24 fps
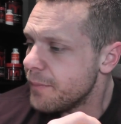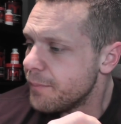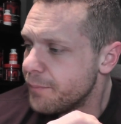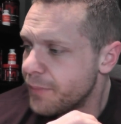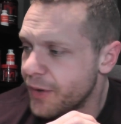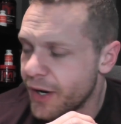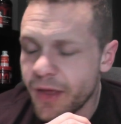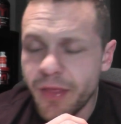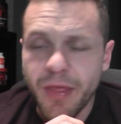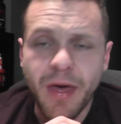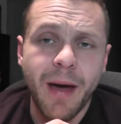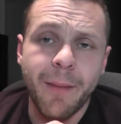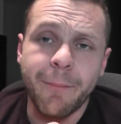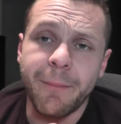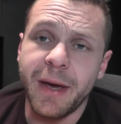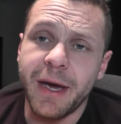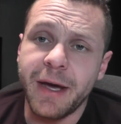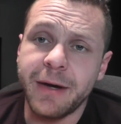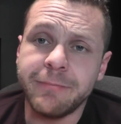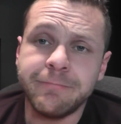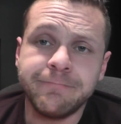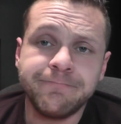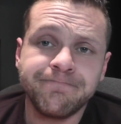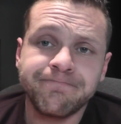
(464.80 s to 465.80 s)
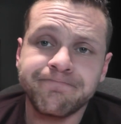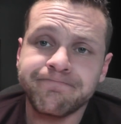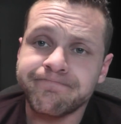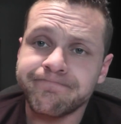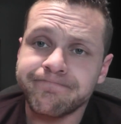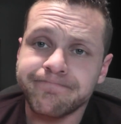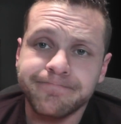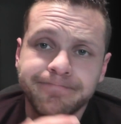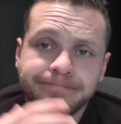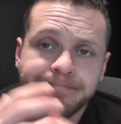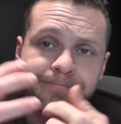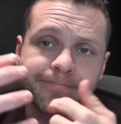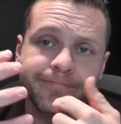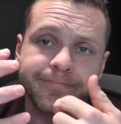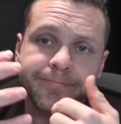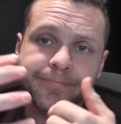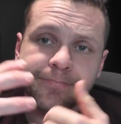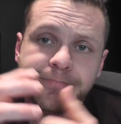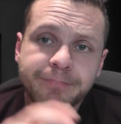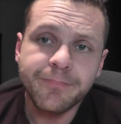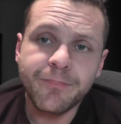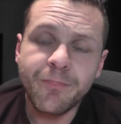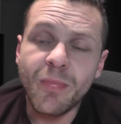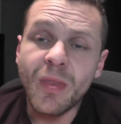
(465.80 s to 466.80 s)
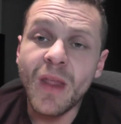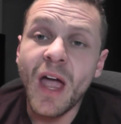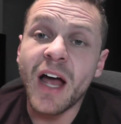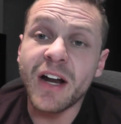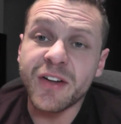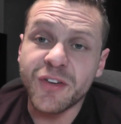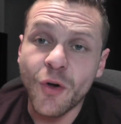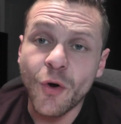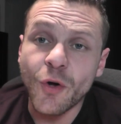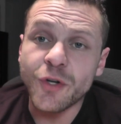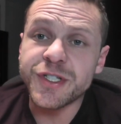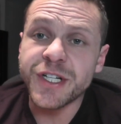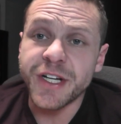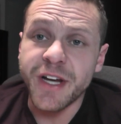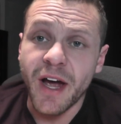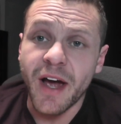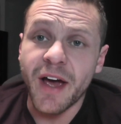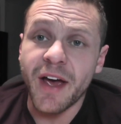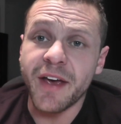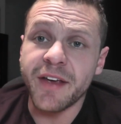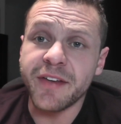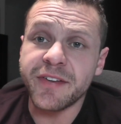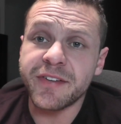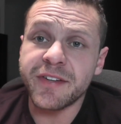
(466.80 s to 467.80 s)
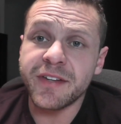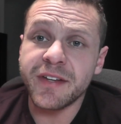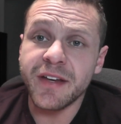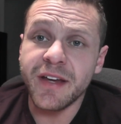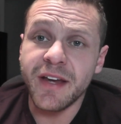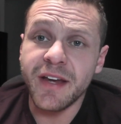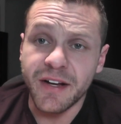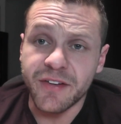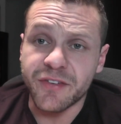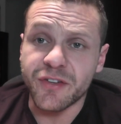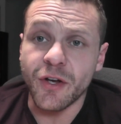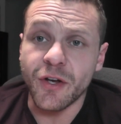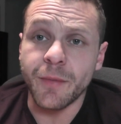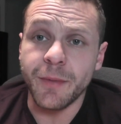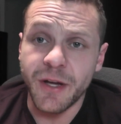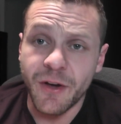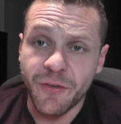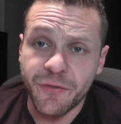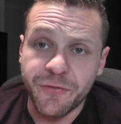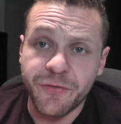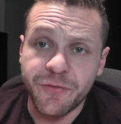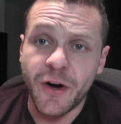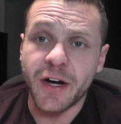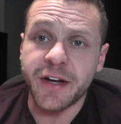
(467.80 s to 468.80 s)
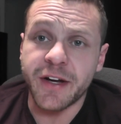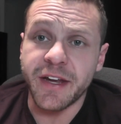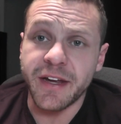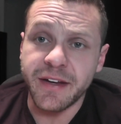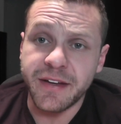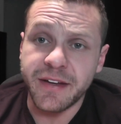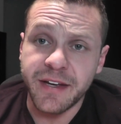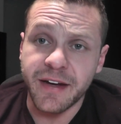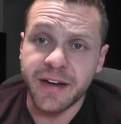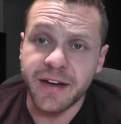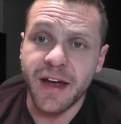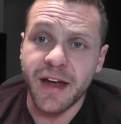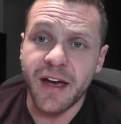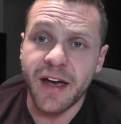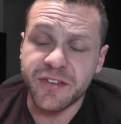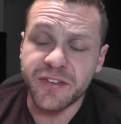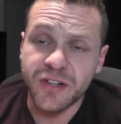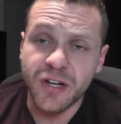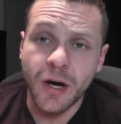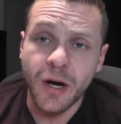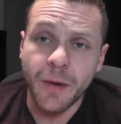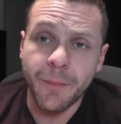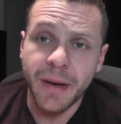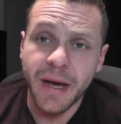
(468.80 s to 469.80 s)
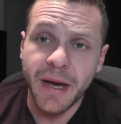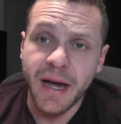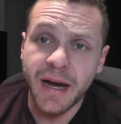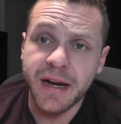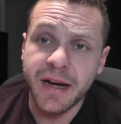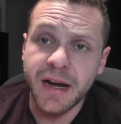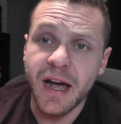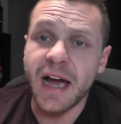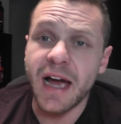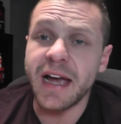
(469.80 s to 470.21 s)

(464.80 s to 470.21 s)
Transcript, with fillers: But in that, man, I told you guys it's gonna be a fucking kick ass comeback.